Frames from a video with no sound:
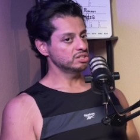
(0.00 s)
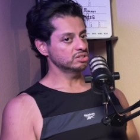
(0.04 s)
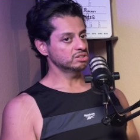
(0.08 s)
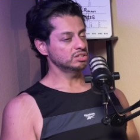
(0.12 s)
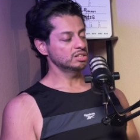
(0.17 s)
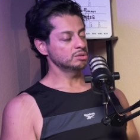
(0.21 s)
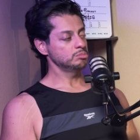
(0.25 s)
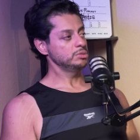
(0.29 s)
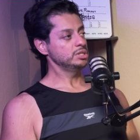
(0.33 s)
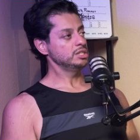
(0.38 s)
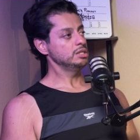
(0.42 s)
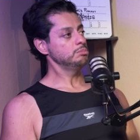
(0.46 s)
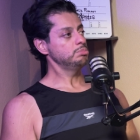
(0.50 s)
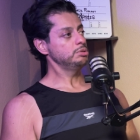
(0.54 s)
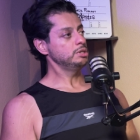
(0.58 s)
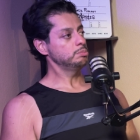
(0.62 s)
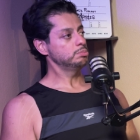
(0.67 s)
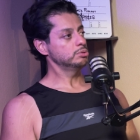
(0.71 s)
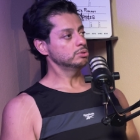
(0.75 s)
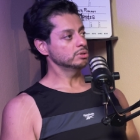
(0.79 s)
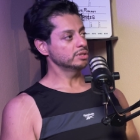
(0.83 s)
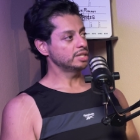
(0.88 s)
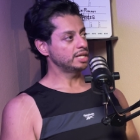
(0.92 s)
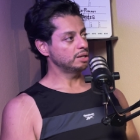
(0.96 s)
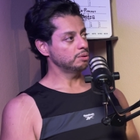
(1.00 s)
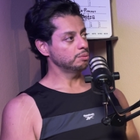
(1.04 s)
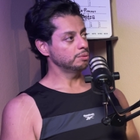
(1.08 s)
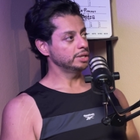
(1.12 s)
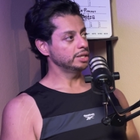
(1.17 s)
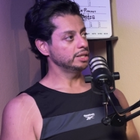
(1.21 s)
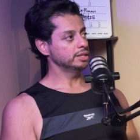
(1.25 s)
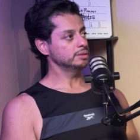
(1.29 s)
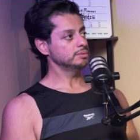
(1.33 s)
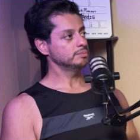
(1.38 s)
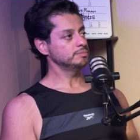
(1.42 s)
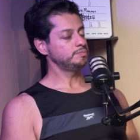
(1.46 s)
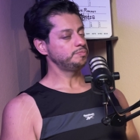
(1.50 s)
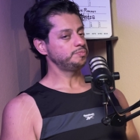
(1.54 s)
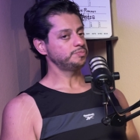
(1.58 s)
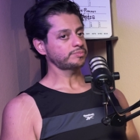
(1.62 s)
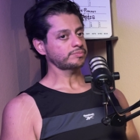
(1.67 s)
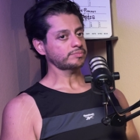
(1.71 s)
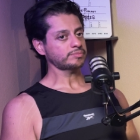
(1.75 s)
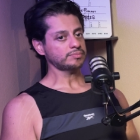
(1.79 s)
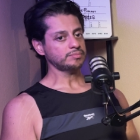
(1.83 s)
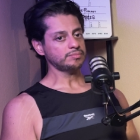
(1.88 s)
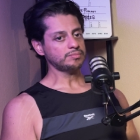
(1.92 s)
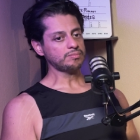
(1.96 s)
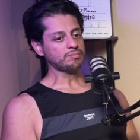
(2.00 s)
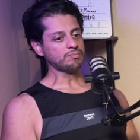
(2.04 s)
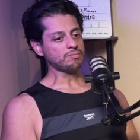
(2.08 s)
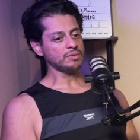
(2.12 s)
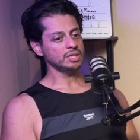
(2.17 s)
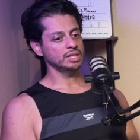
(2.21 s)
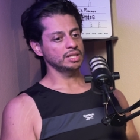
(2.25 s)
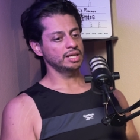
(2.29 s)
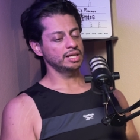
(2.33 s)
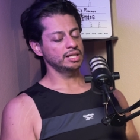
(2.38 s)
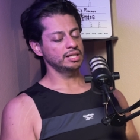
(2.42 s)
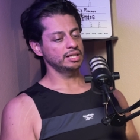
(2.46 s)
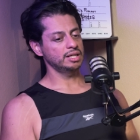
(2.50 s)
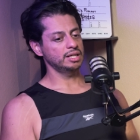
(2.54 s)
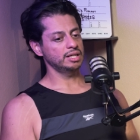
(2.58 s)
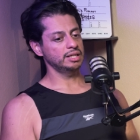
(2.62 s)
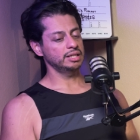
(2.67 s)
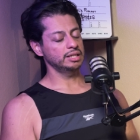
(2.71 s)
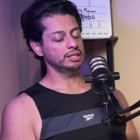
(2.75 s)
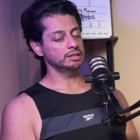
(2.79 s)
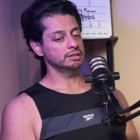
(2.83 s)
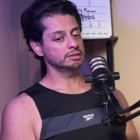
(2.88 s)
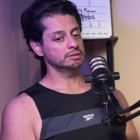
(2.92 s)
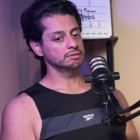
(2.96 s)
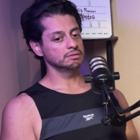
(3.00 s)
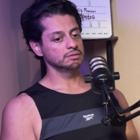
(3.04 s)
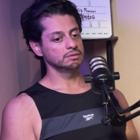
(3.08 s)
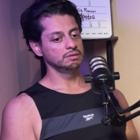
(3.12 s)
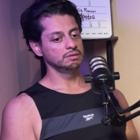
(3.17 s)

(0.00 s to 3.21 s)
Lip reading: I started meeting people that way, and I